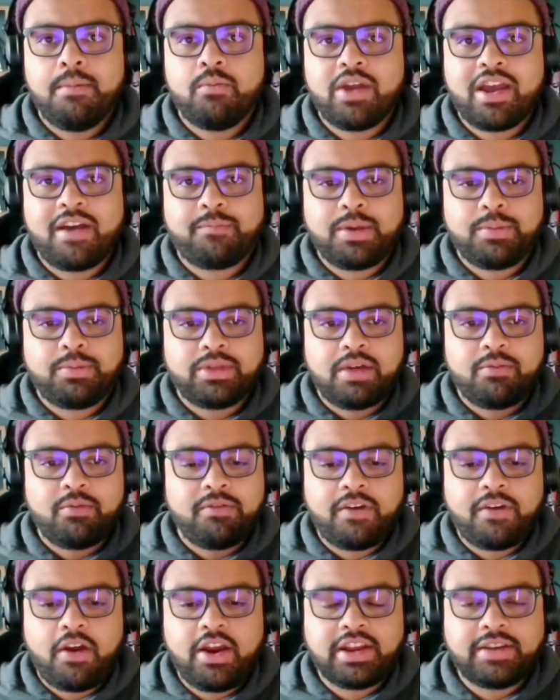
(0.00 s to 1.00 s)
We have people there
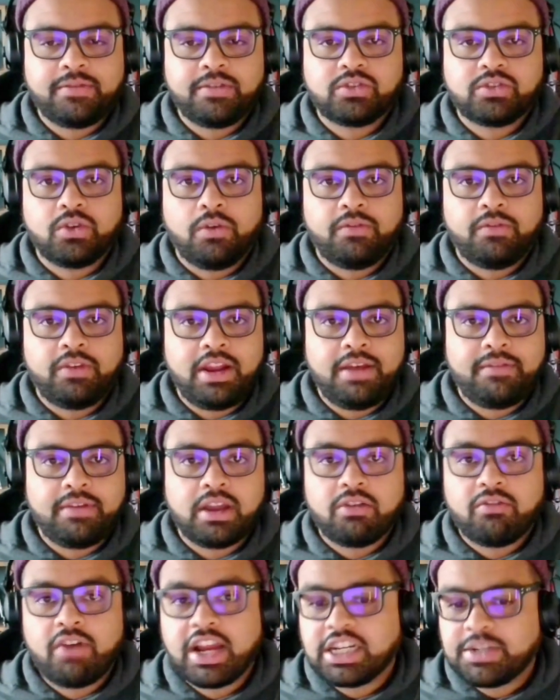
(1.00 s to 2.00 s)
with very different sort of
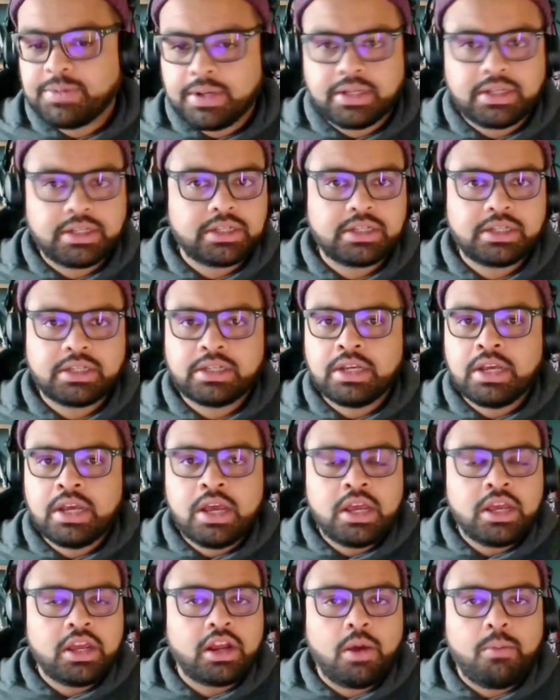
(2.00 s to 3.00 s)
living arrangements.
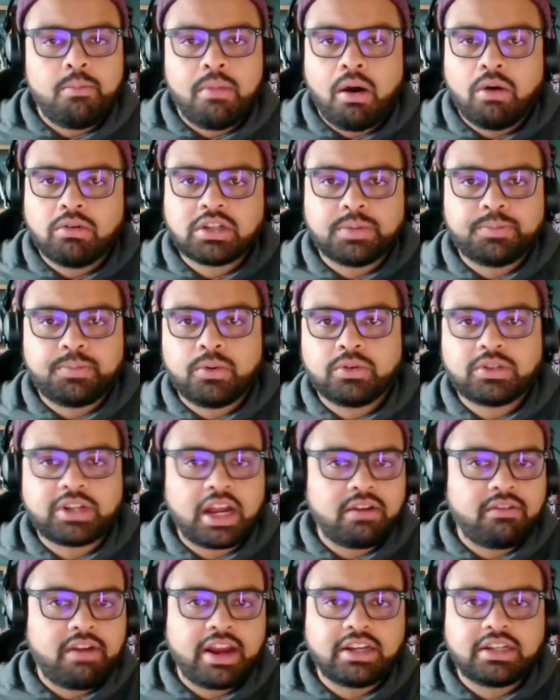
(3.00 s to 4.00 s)
Multiple
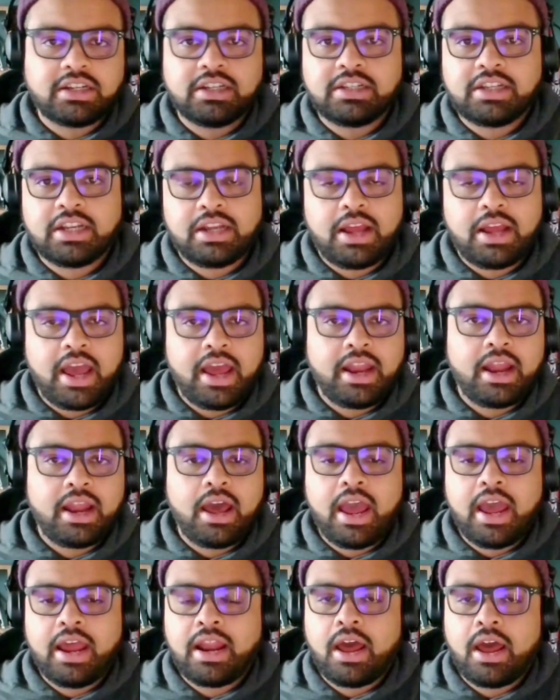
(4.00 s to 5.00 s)
generations in
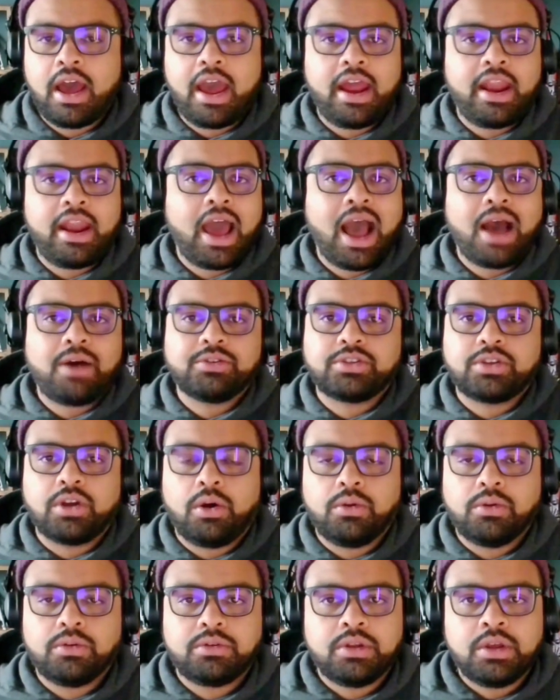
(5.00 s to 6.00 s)
a
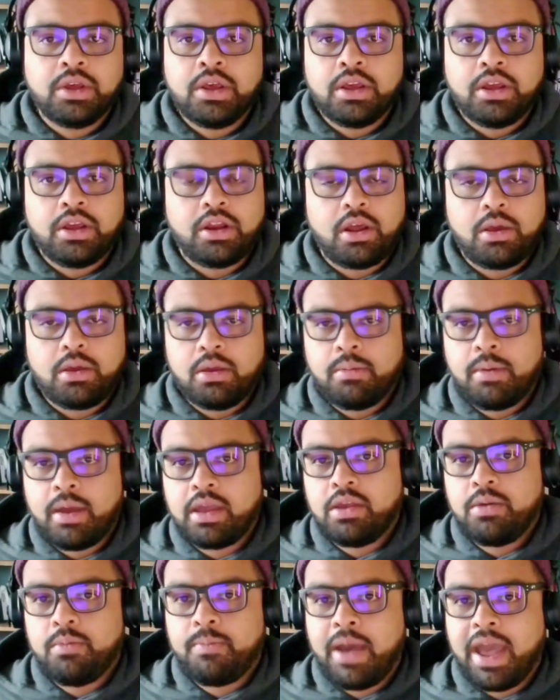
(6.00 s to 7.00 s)
household.
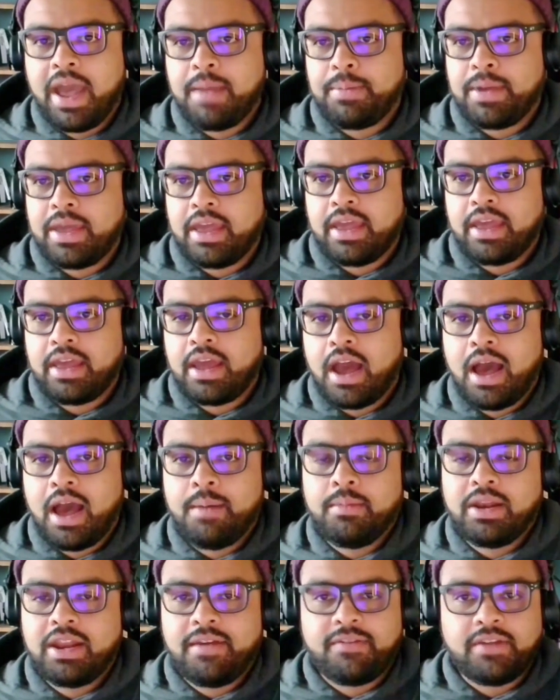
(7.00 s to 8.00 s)
You may be
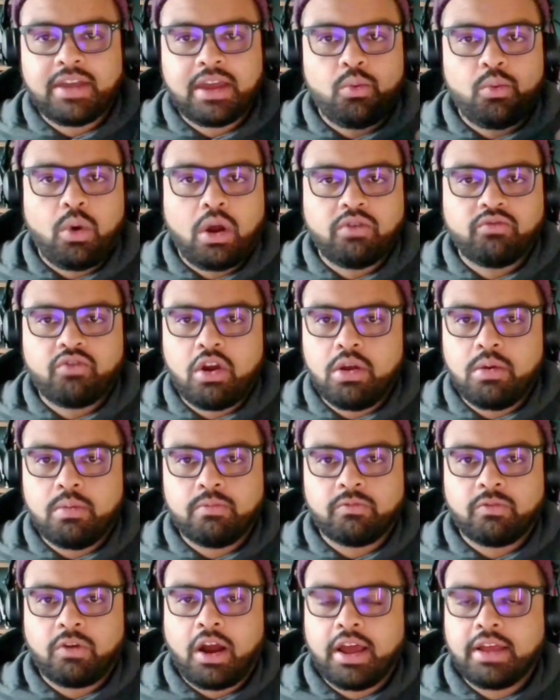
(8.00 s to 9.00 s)
living in one
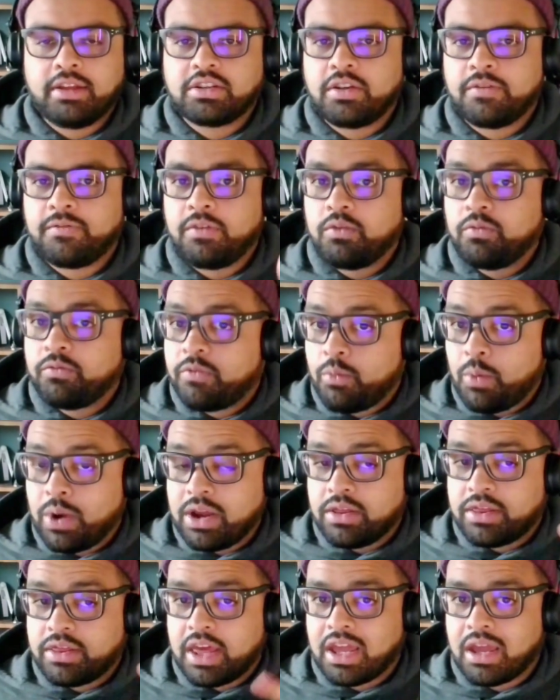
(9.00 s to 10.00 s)
room, right? So from when
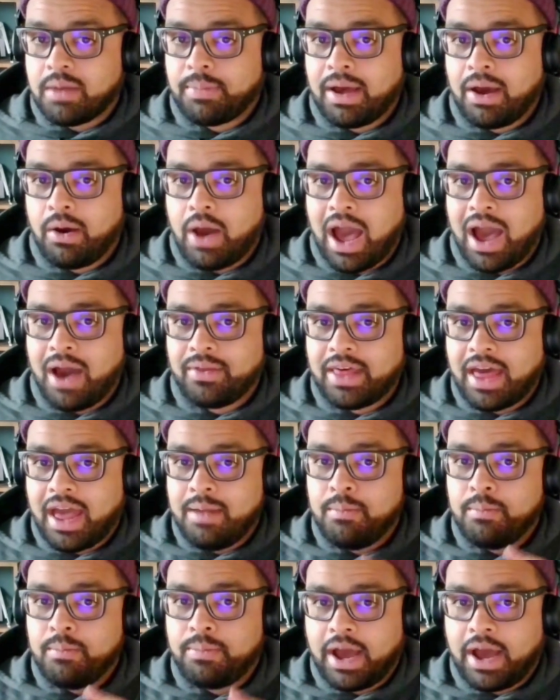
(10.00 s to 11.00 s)
you think about how that
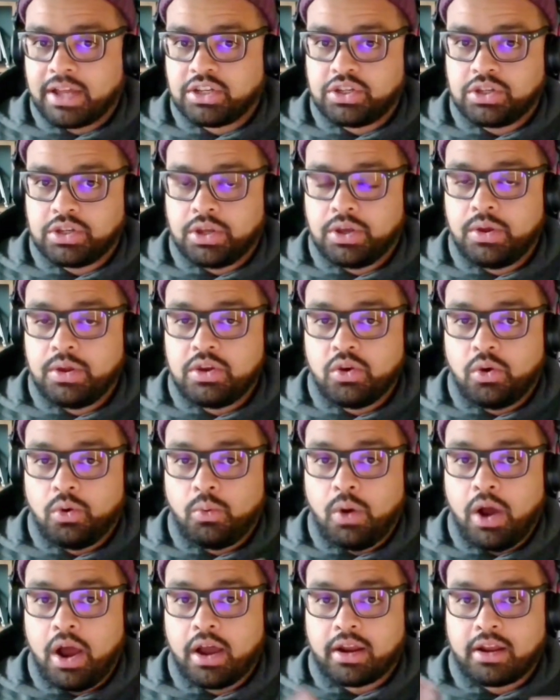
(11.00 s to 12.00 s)
impacts you and your
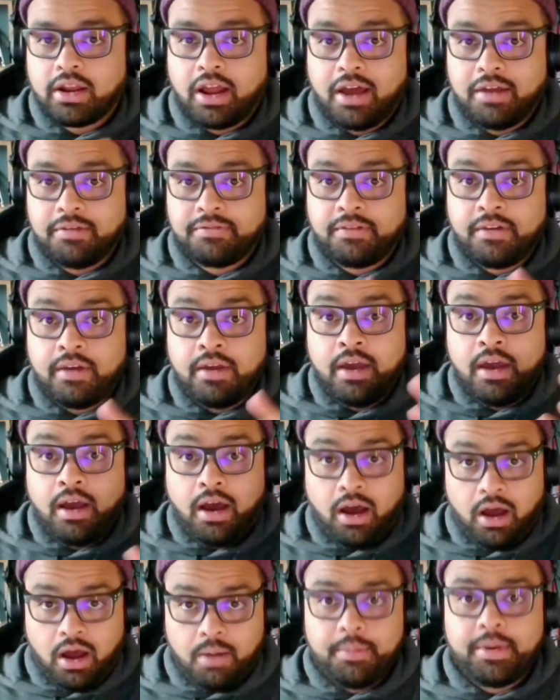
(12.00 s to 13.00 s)
work-life
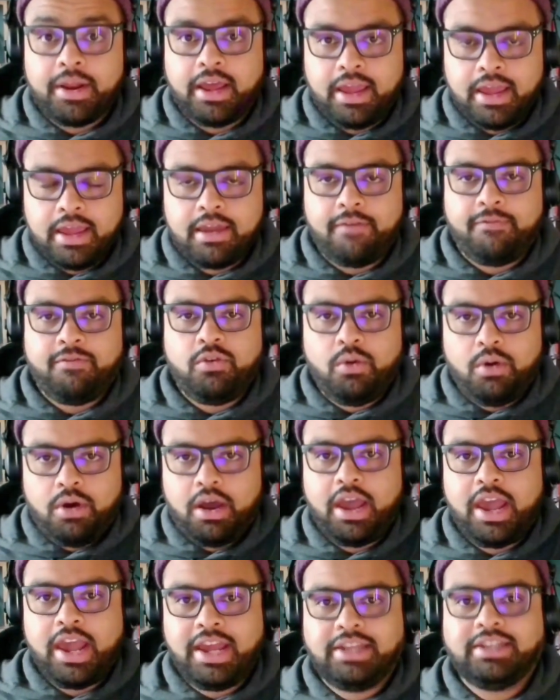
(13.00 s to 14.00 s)
harmony, if you
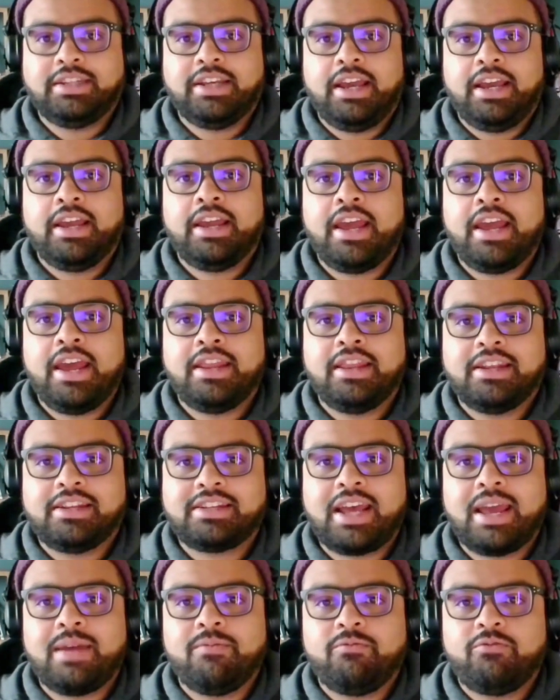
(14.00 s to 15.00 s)
are eating in the
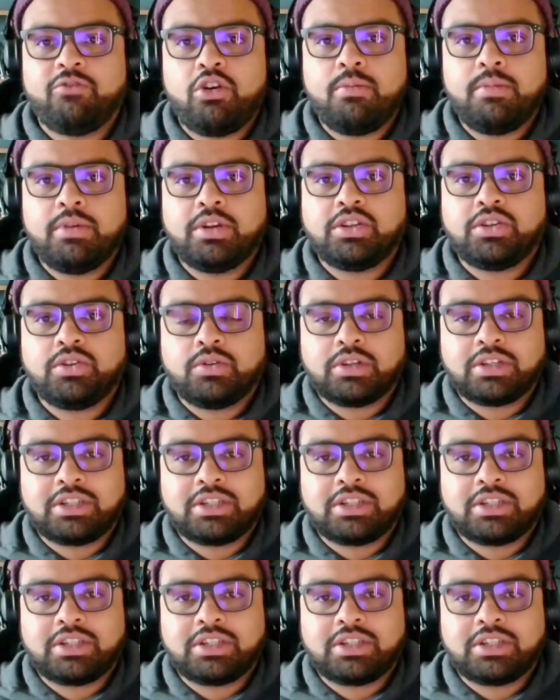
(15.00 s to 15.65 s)
same room as you're